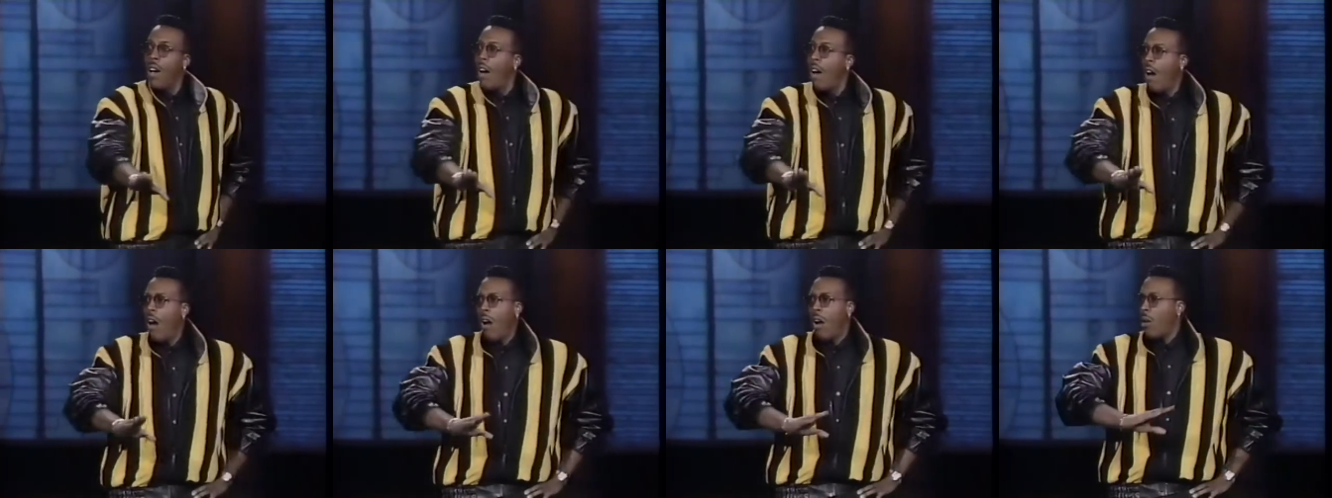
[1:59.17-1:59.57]

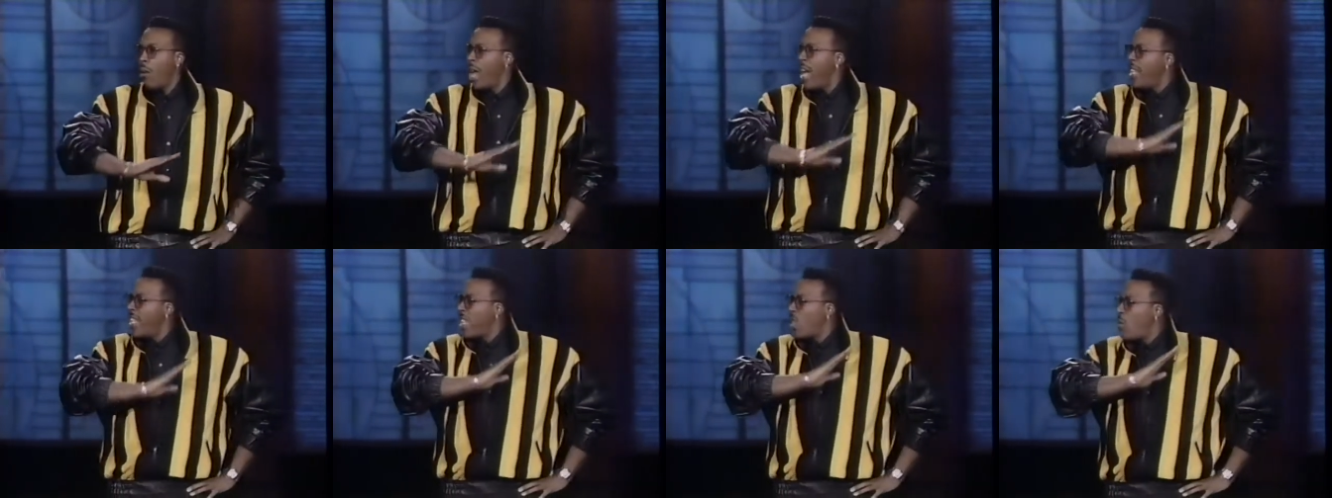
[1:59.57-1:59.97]
oh,
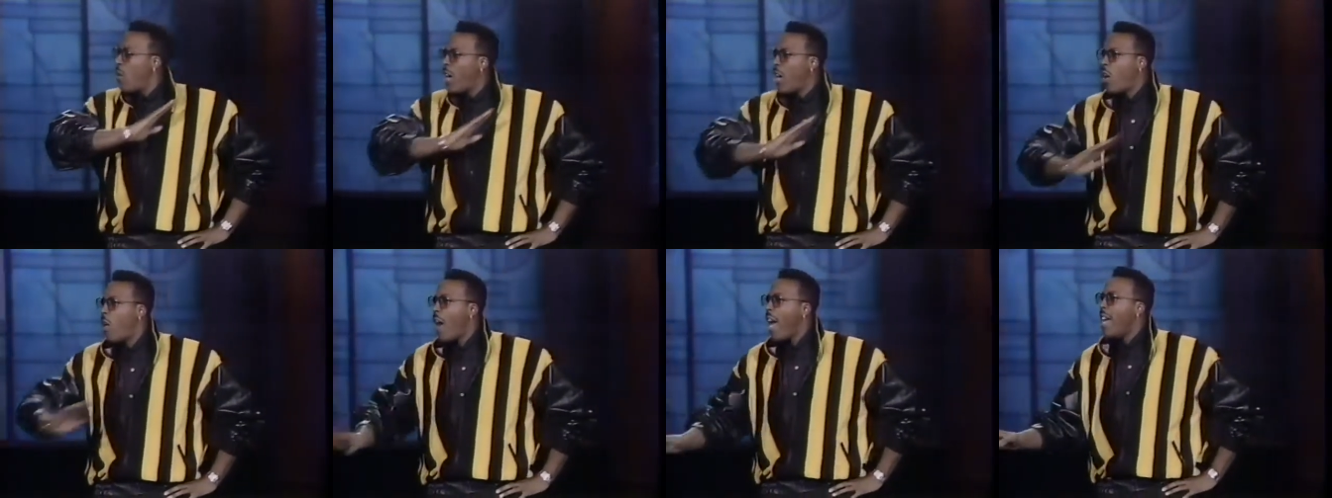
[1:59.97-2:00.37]
they just
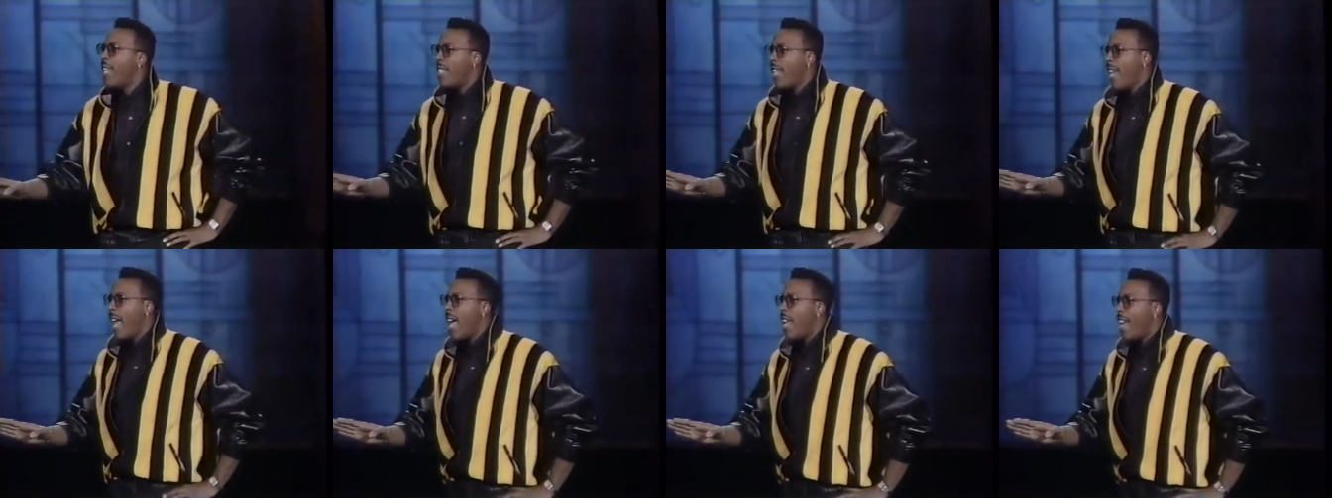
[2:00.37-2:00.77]
went
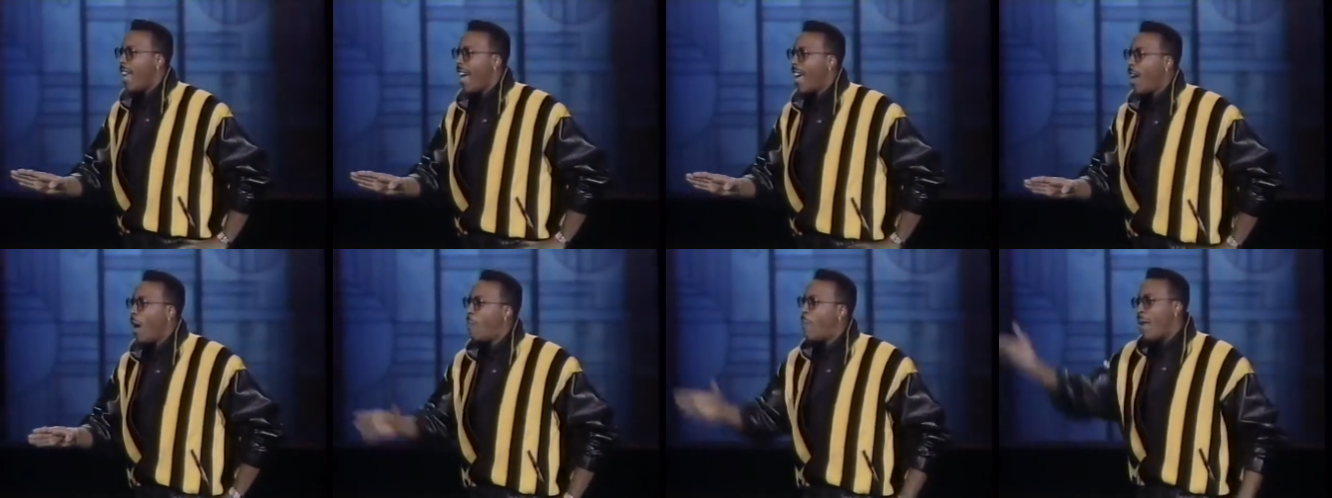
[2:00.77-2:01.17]
crazy that
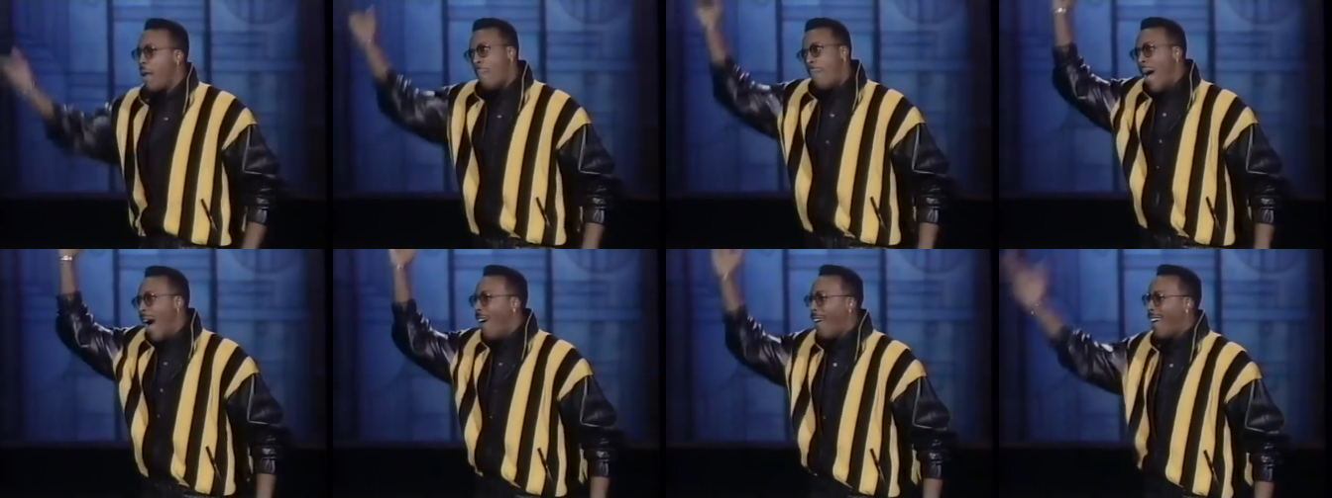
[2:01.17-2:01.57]
night up in the
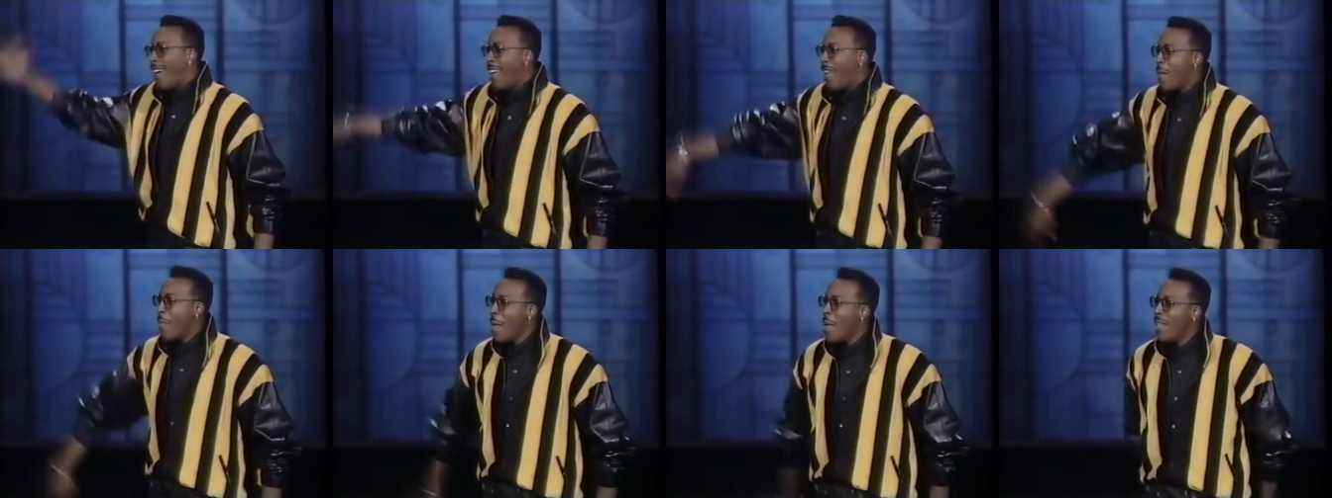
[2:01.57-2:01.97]

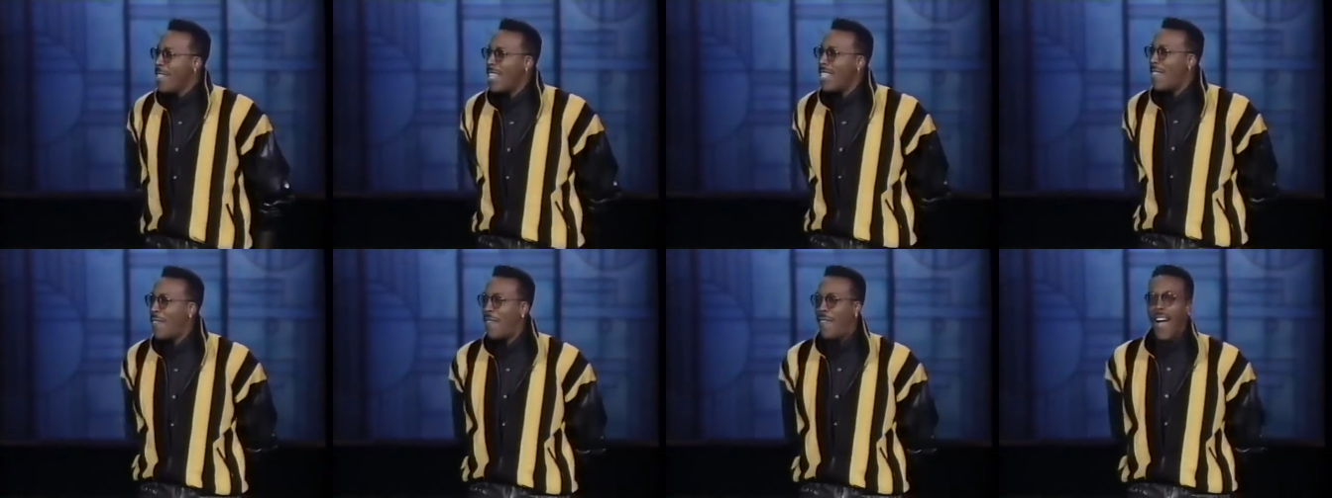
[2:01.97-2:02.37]
balcony,
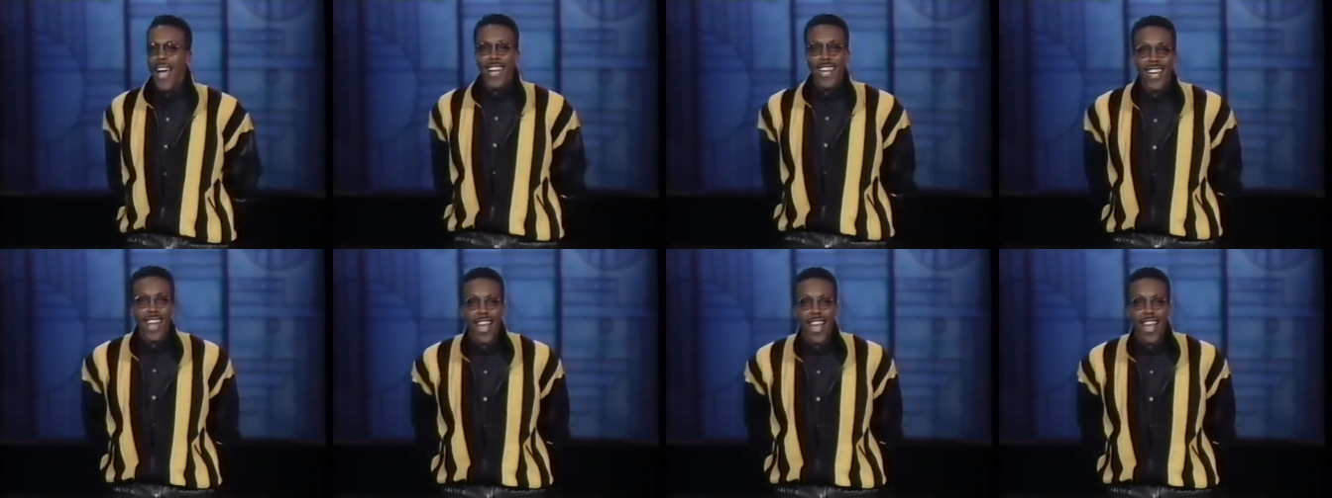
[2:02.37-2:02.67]
just fighting